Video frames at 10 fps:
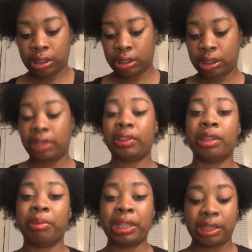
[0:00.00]

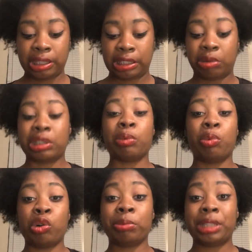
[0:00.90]
The way that it's
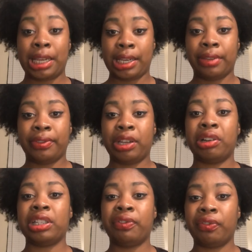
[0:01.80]
warm tan. There are
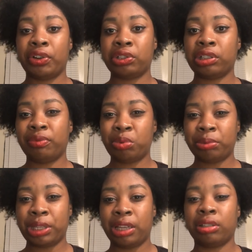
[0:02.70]
different versions of warm
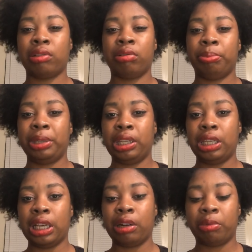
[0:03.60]
tan, so be
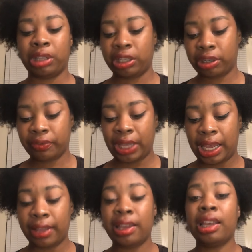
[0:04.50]
kind of wary of
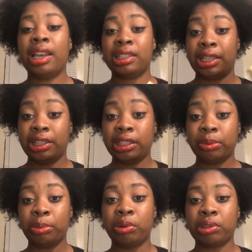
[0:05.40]
that. To get this
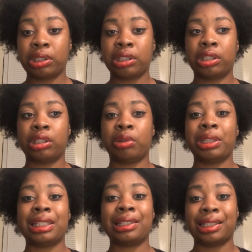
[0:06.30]
from Ulta, so
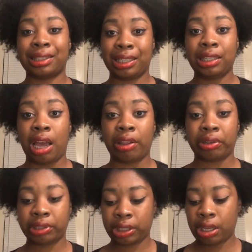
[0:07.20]
it's
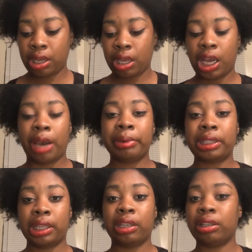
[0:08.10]
$16. I would
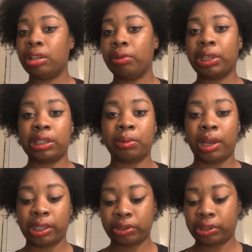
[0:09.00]
say go get
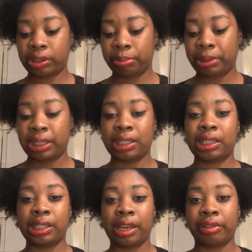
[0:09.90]
swatched because
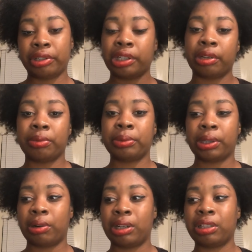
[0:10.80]
the undertones
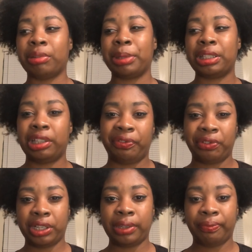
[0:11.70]
are a little bit different